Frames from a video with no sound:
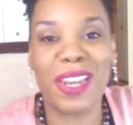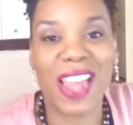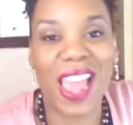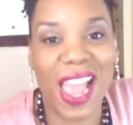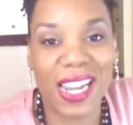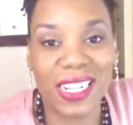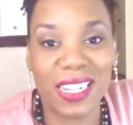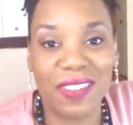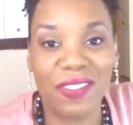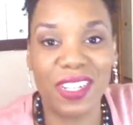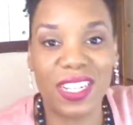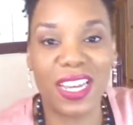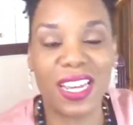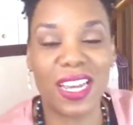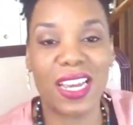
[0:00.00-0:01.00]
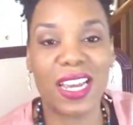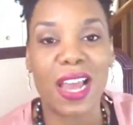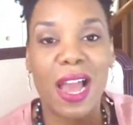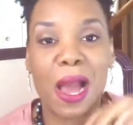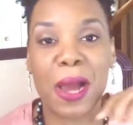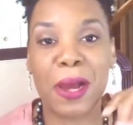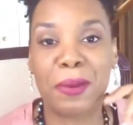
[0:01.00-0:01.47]
been
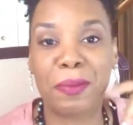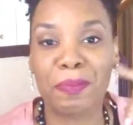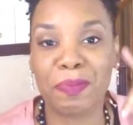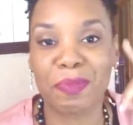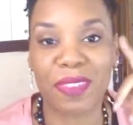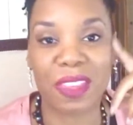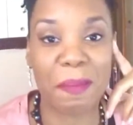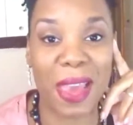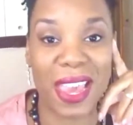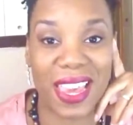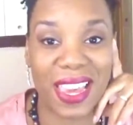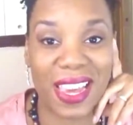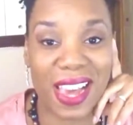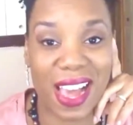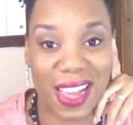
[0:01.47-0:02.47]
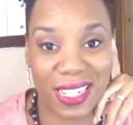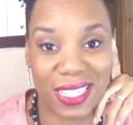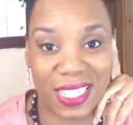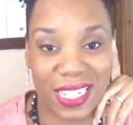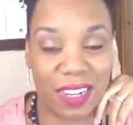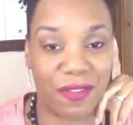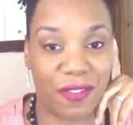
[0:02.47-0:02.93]
actively making
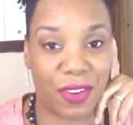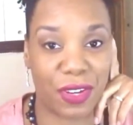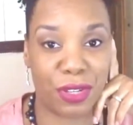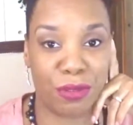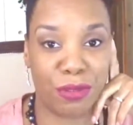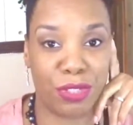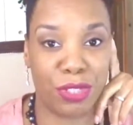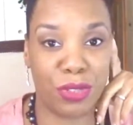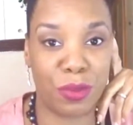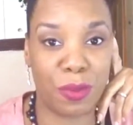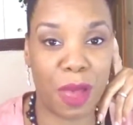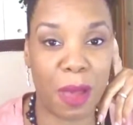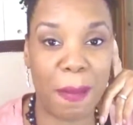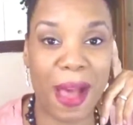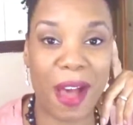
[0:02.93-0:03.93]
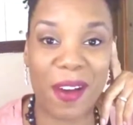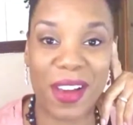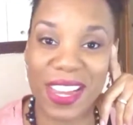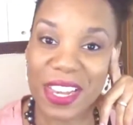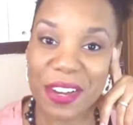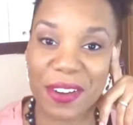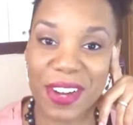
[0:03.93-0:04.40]
content for YouTube
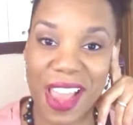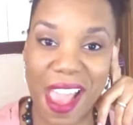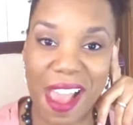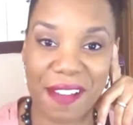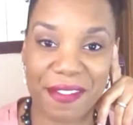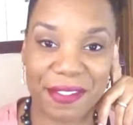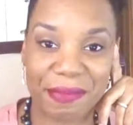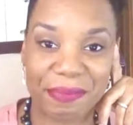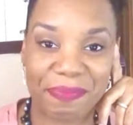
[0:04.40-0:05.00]
about a year and a half.